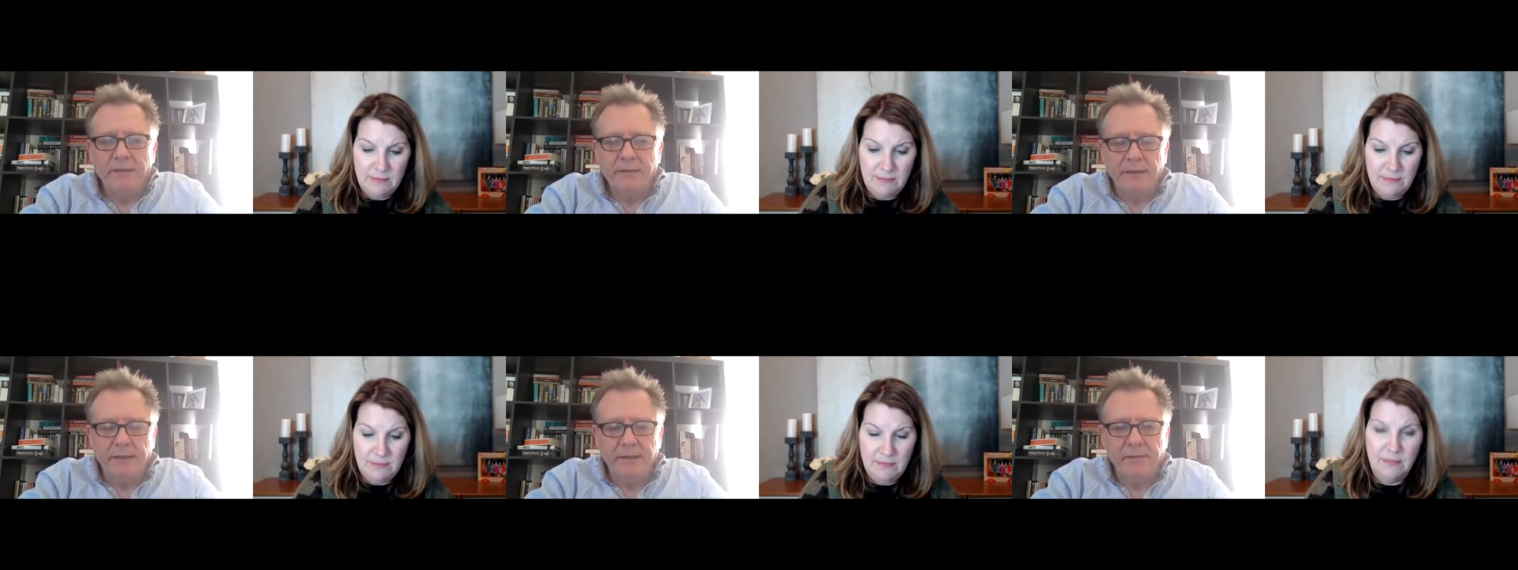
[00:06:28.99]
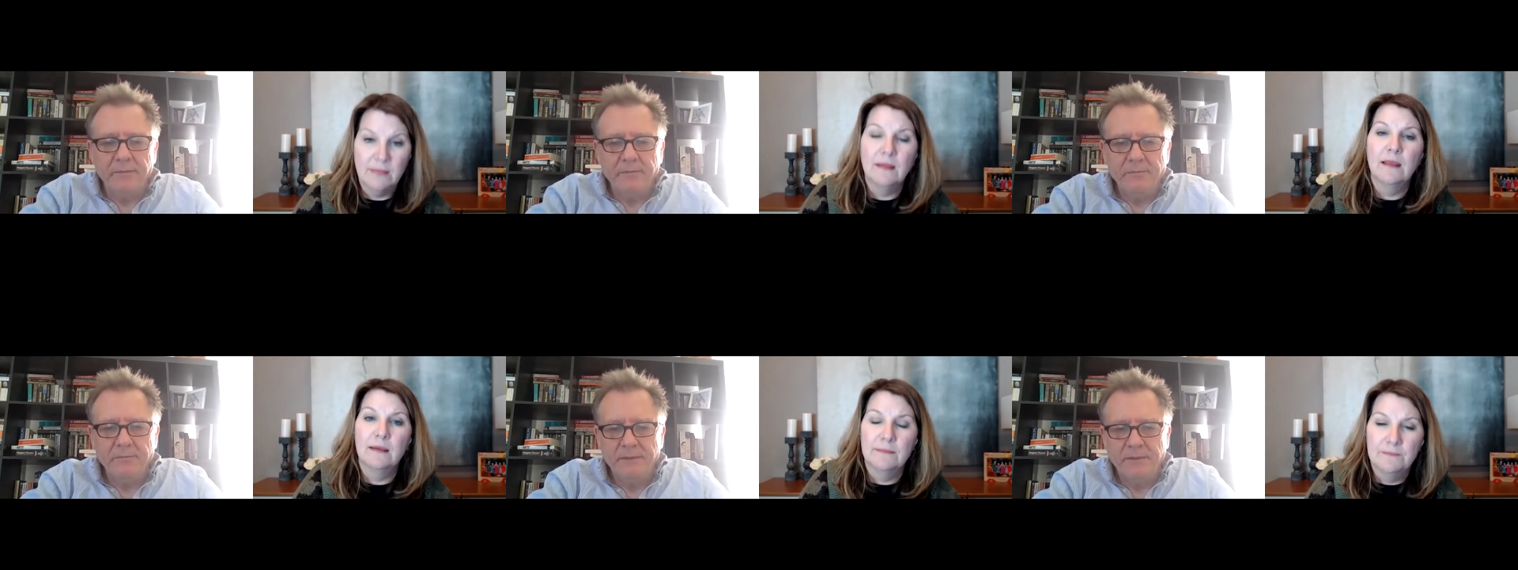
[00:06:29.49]
Speaker 1: Um,
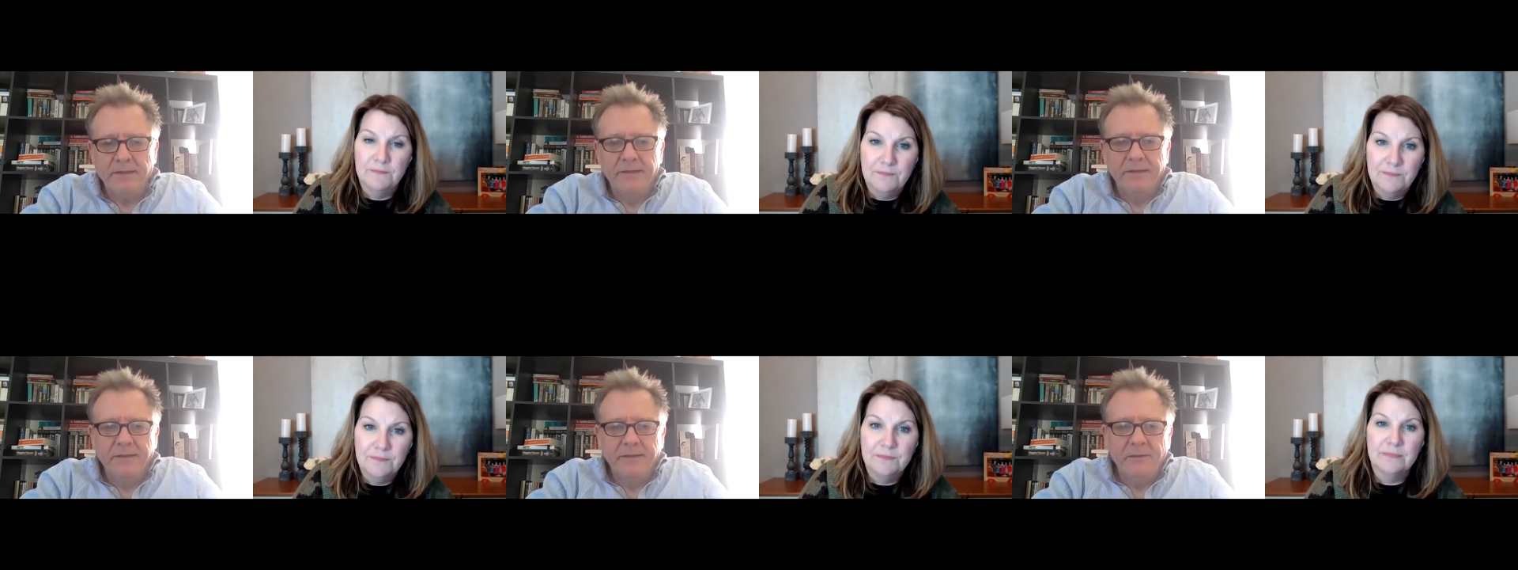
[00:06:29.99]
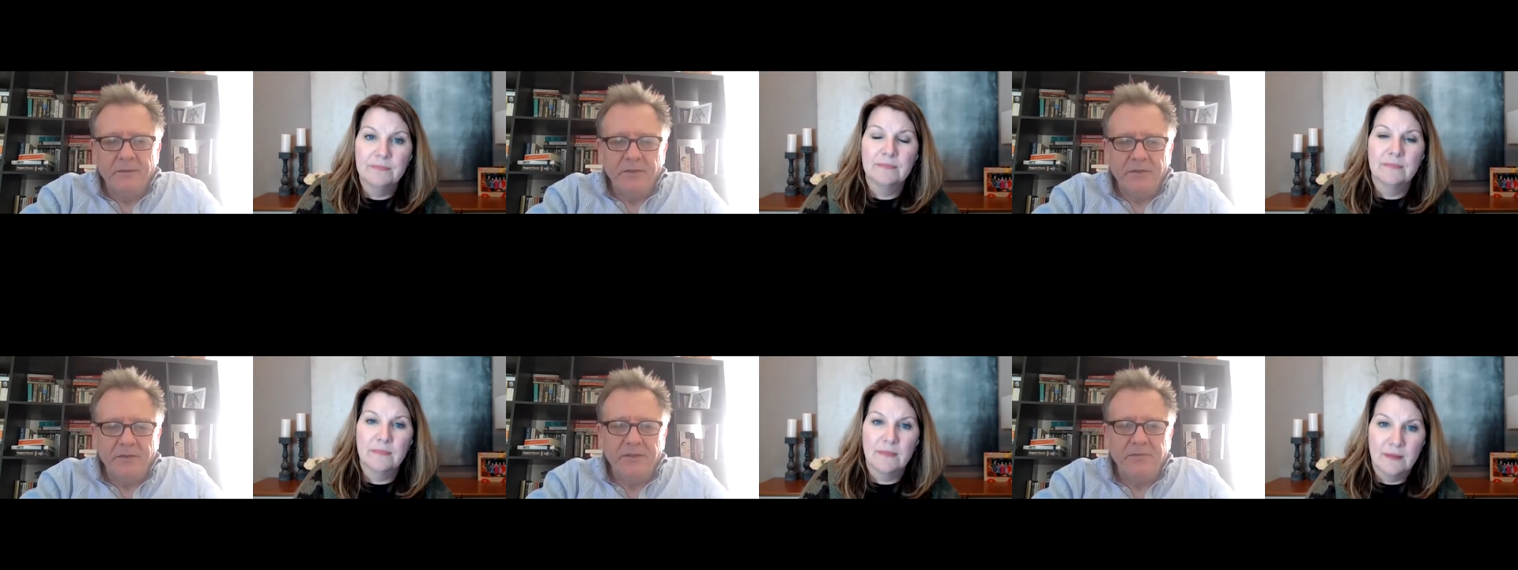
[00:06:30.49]
we're going to
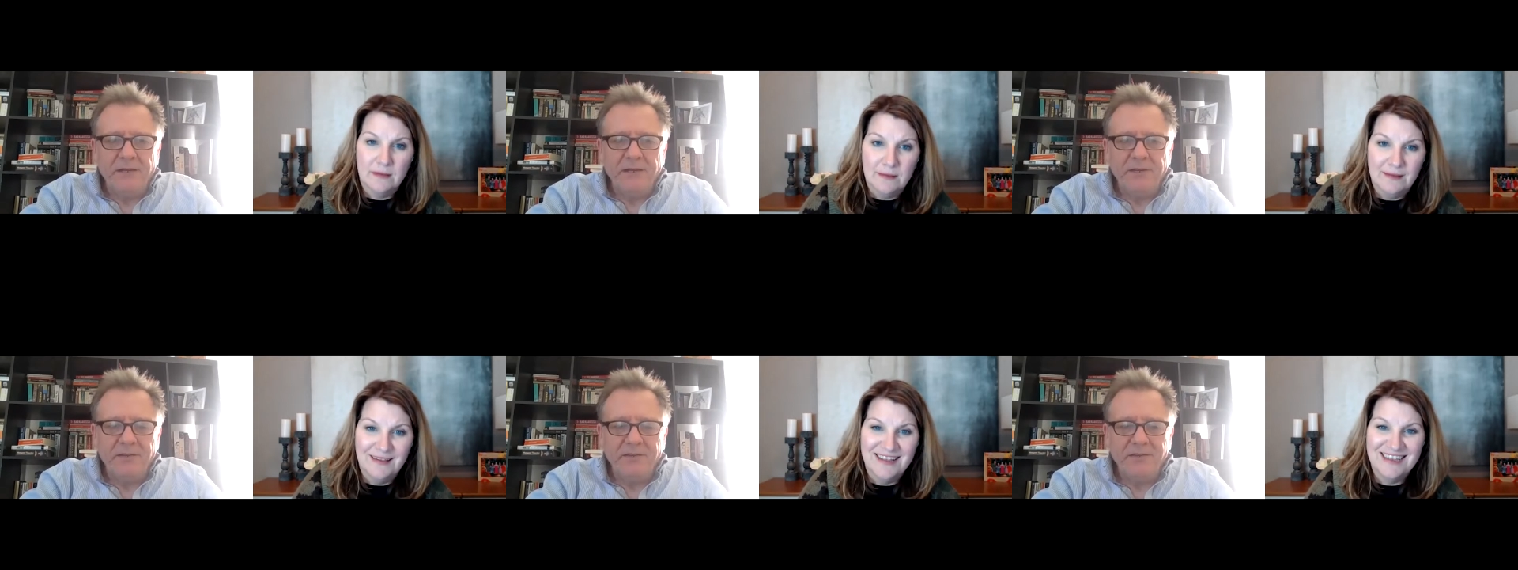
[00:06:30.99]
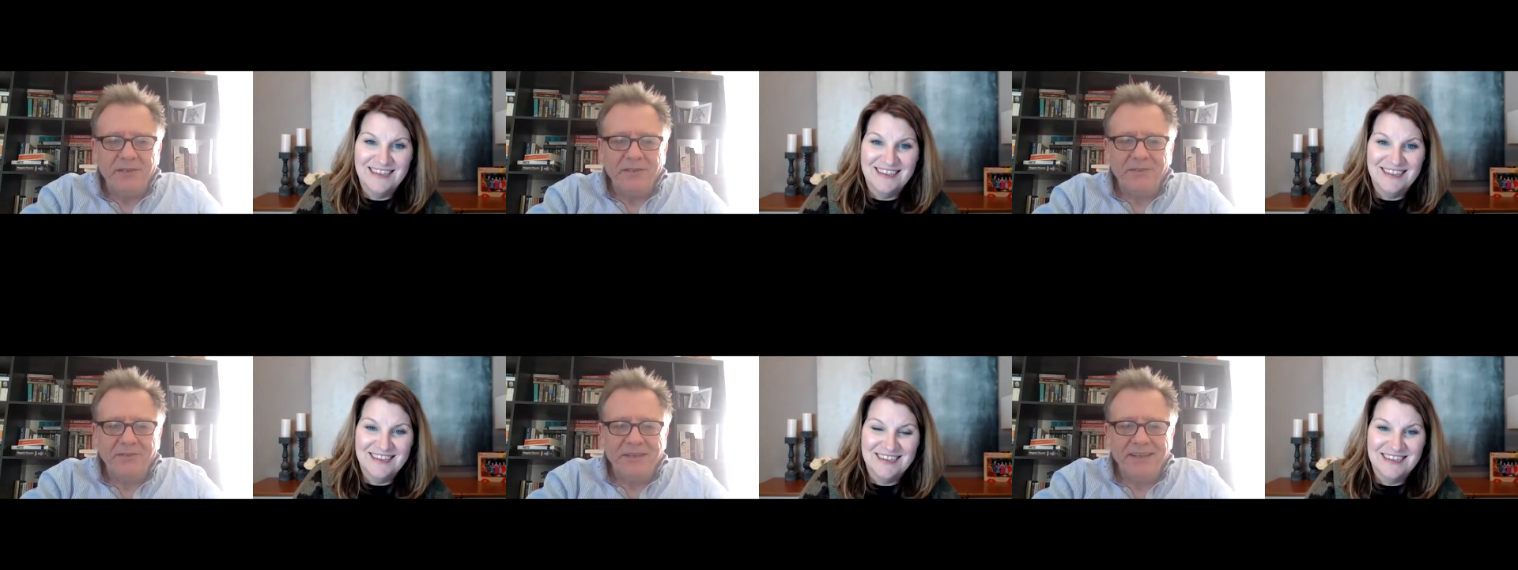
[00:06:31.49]
see factories
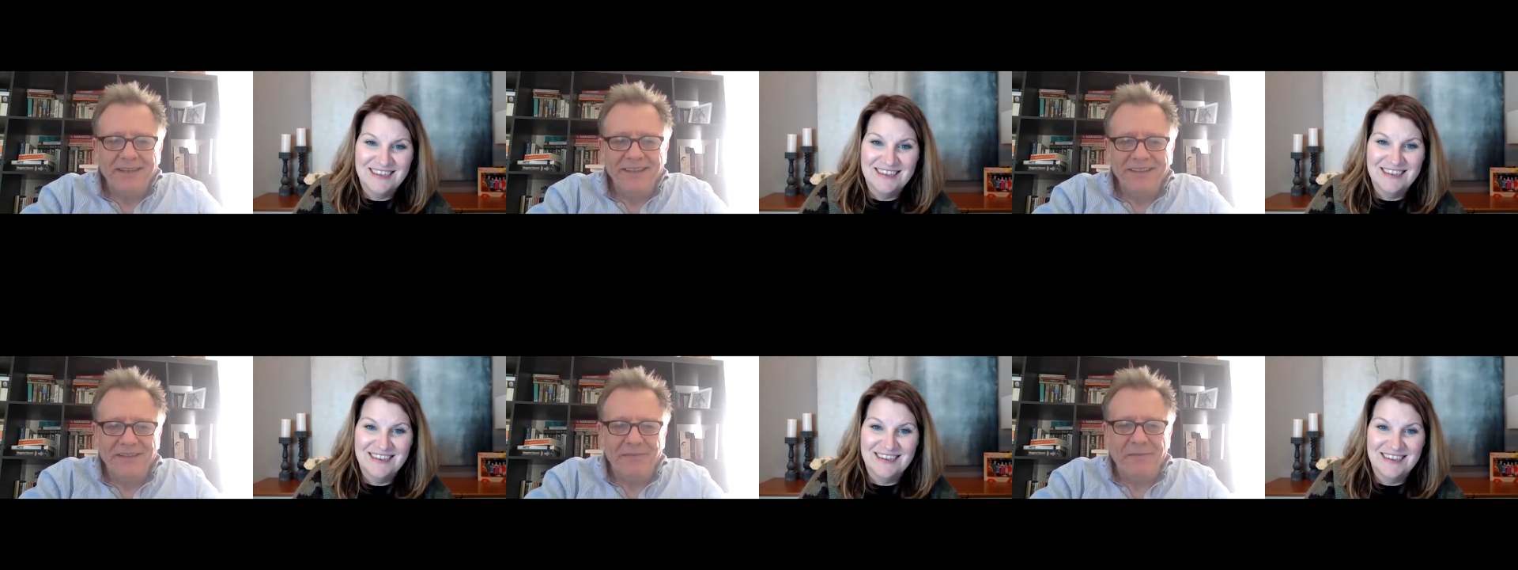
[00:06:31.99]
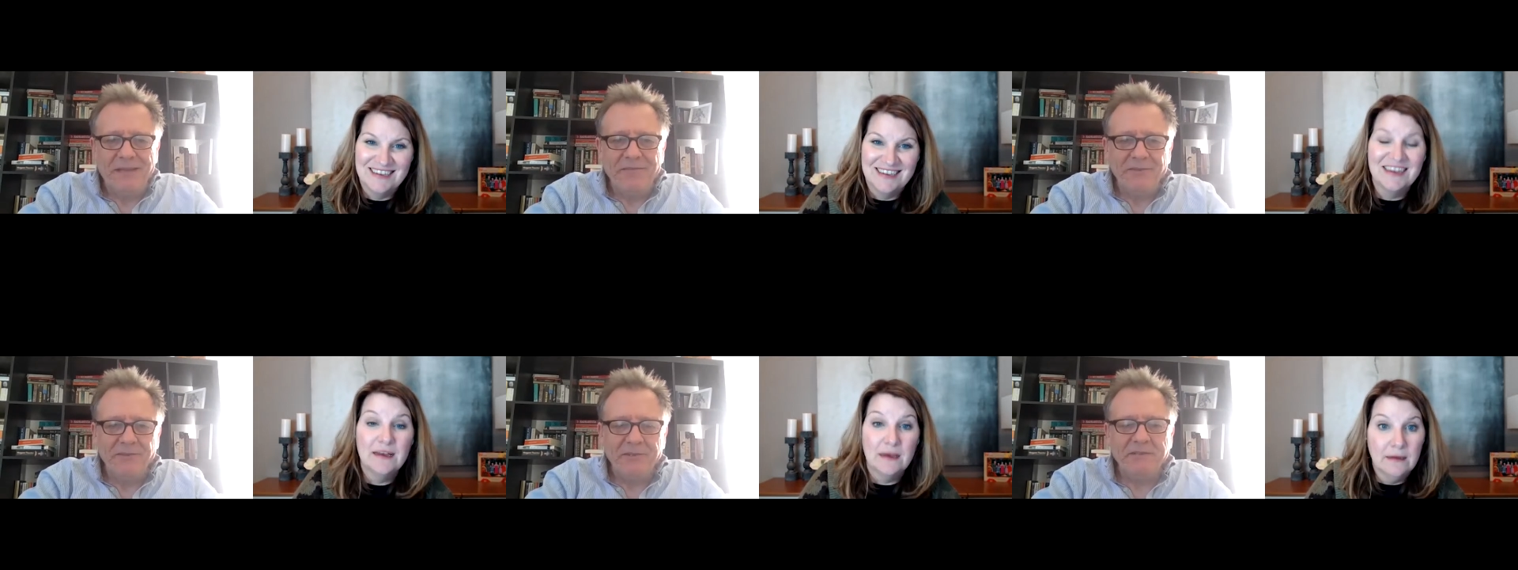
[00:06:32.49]
closing if they haven't
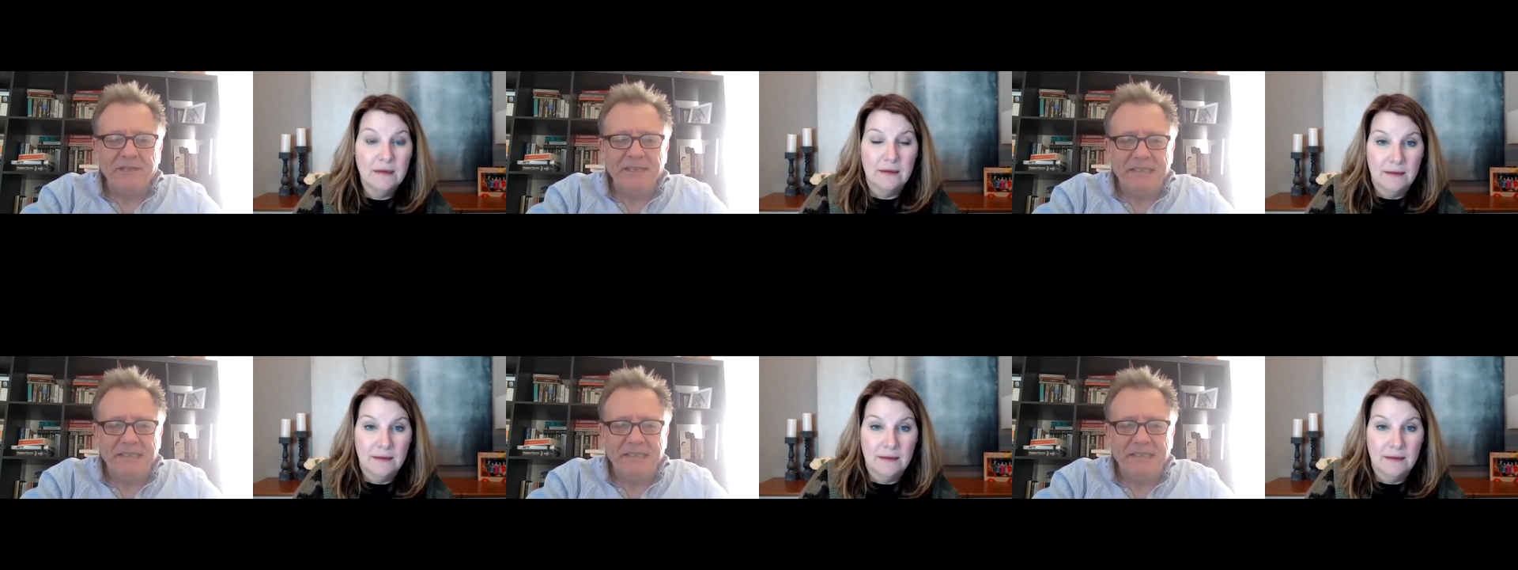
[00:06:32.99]
already.